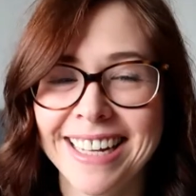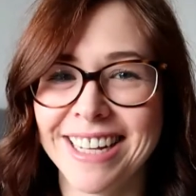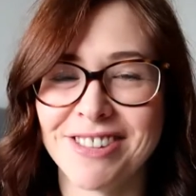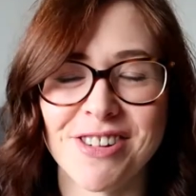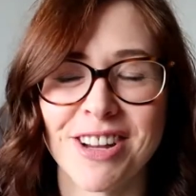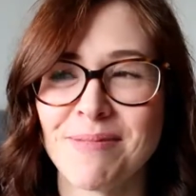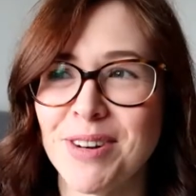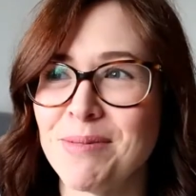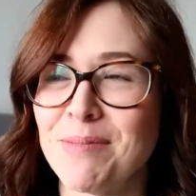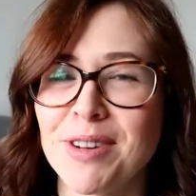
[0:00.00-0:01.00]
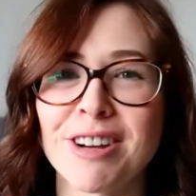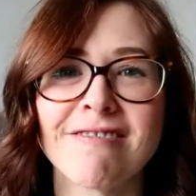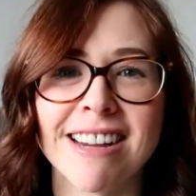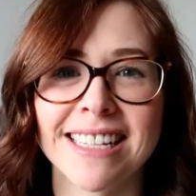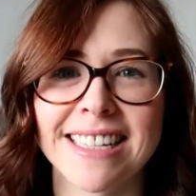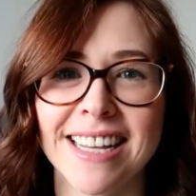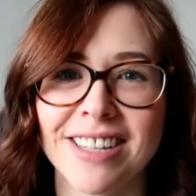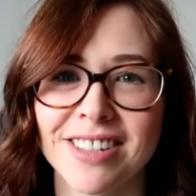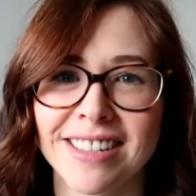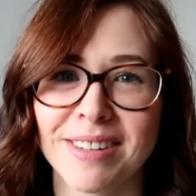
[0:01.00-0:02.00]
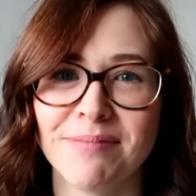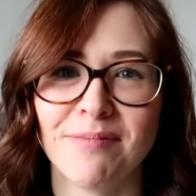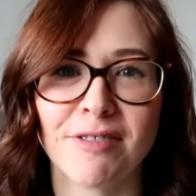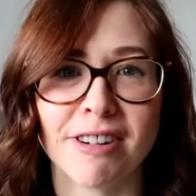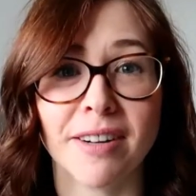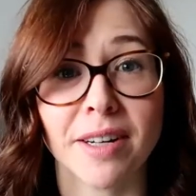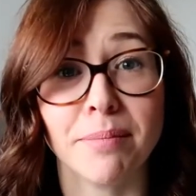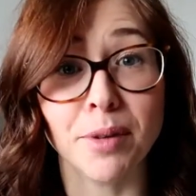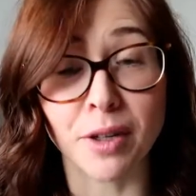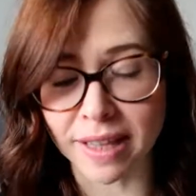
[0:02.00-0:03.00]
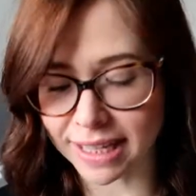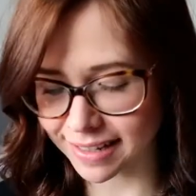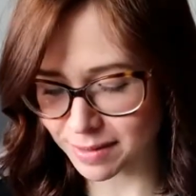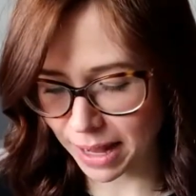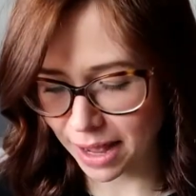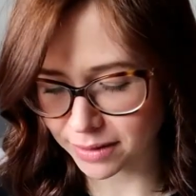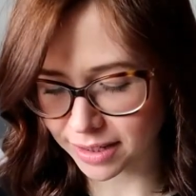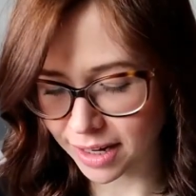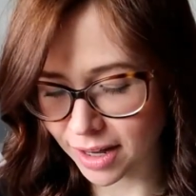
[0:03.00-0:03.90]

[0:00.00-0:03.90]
It drives my husband crazy because I'm forever moving things about.